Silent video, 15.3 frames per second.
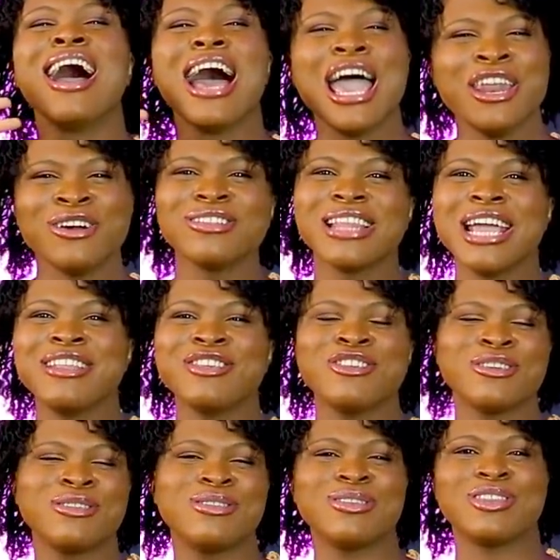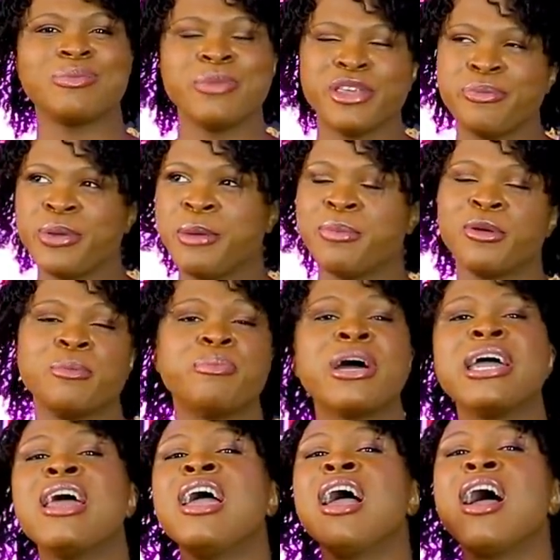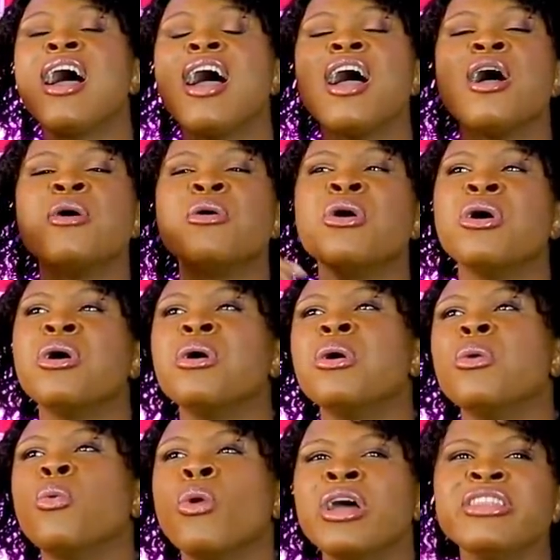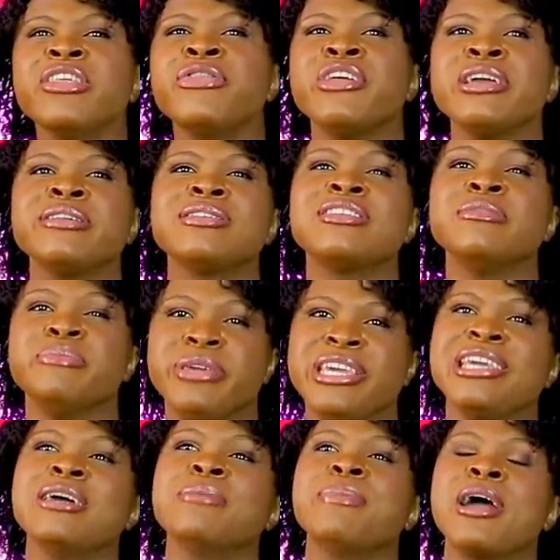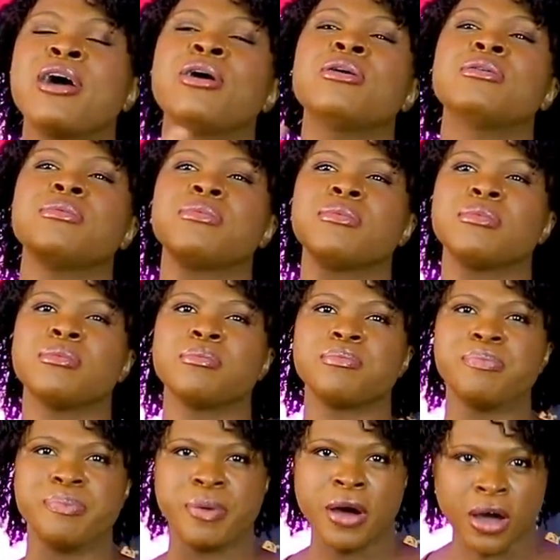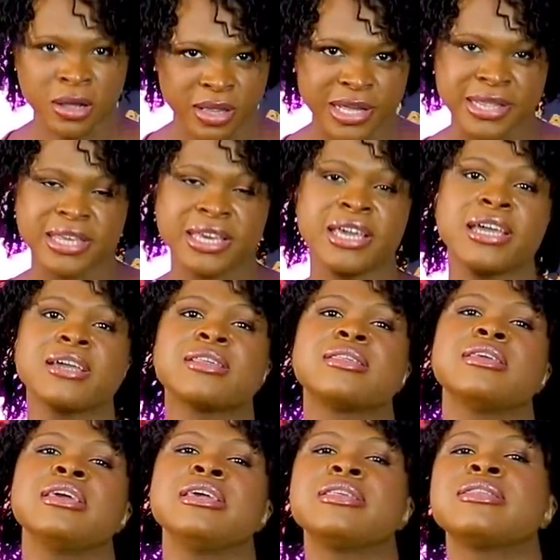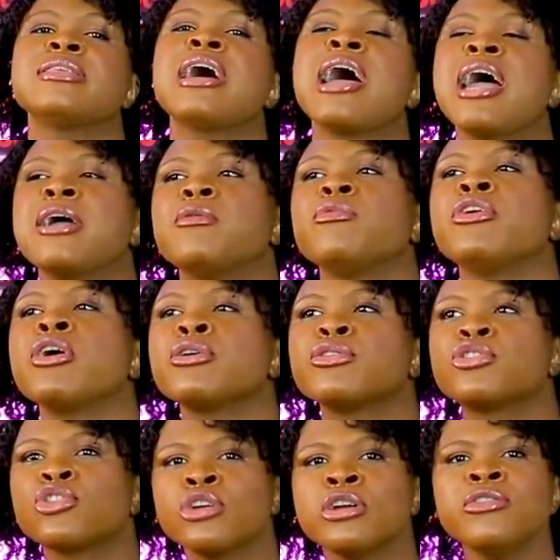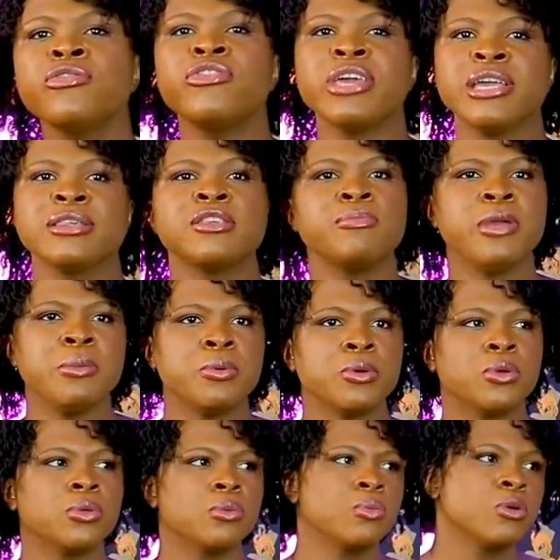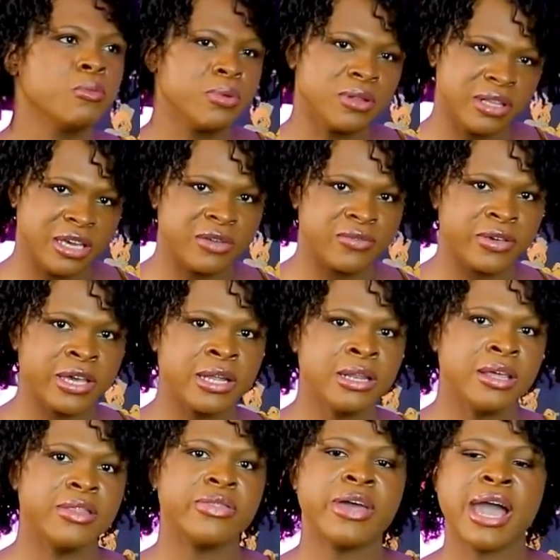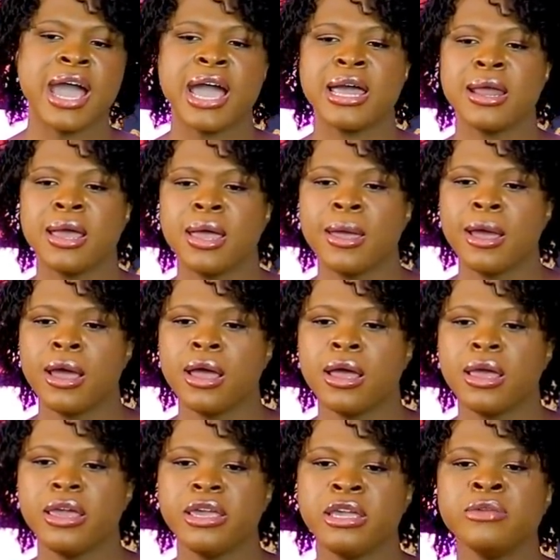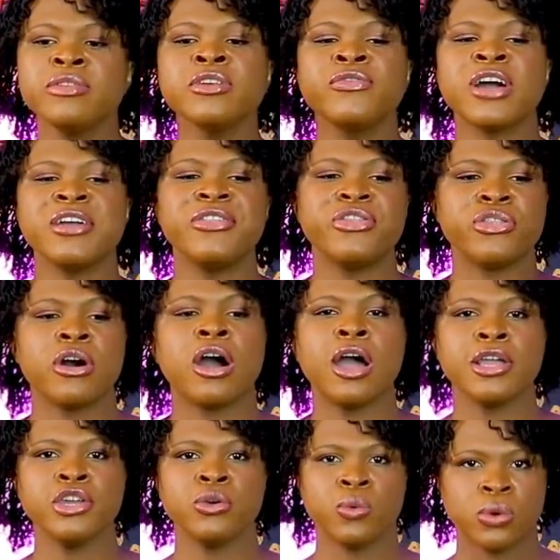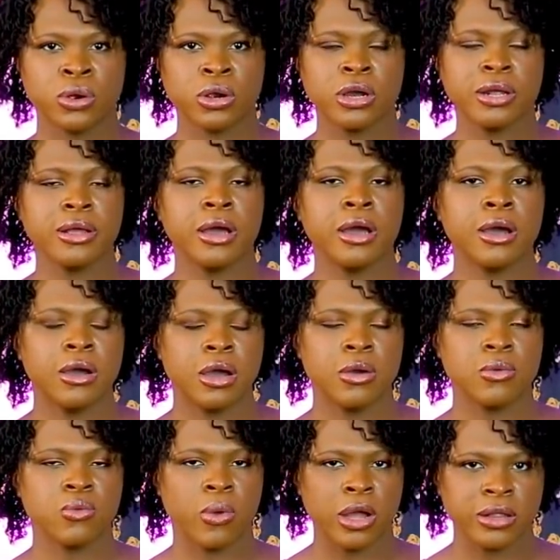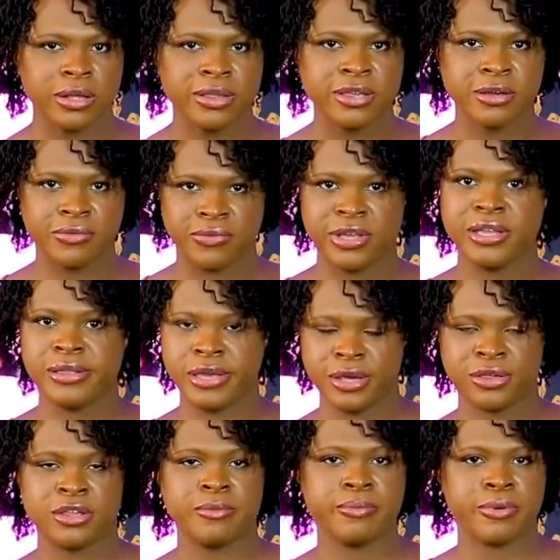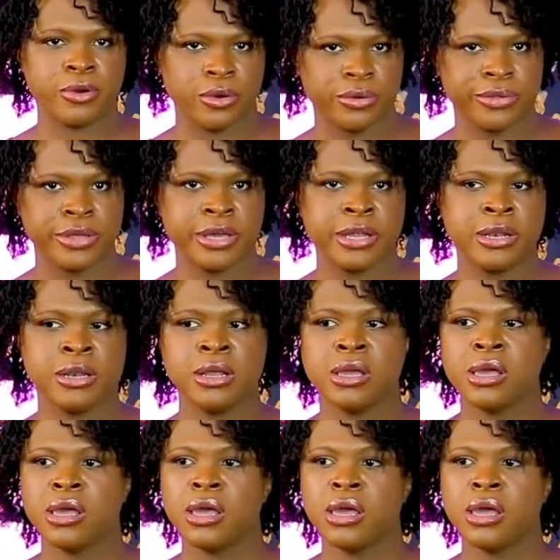I don't like to just dismiss people. But one of the things to me about politics is that there are certain things that people will believe in that even if I thought you were a relatively decent person,